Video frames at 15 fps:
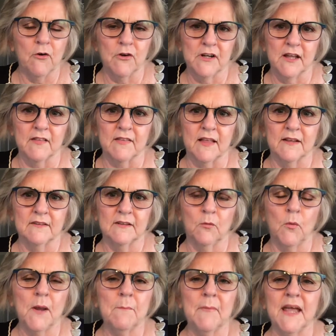another.
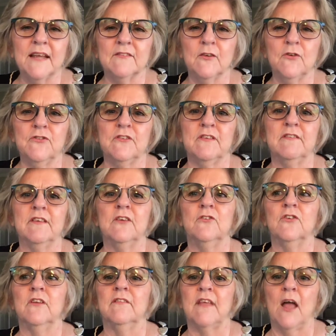We make those
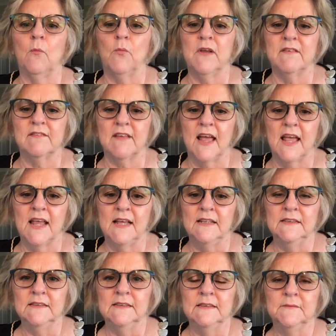decisions and we say,
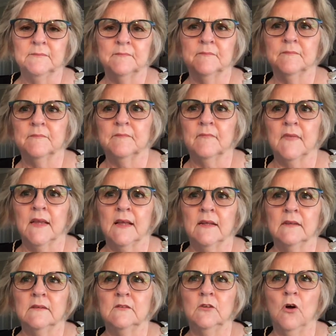
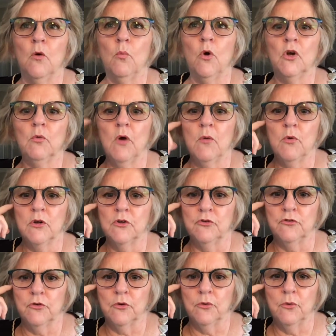not what do I want to
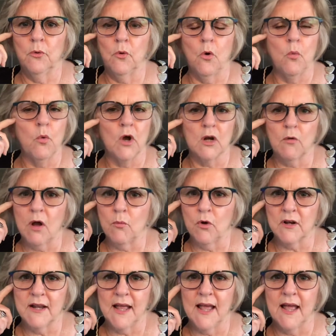do or what do I
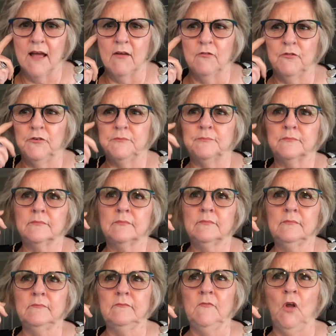want to have
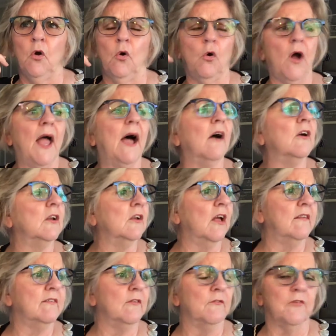or how can
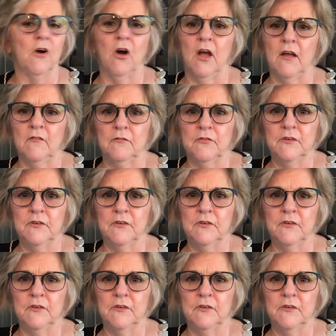I survive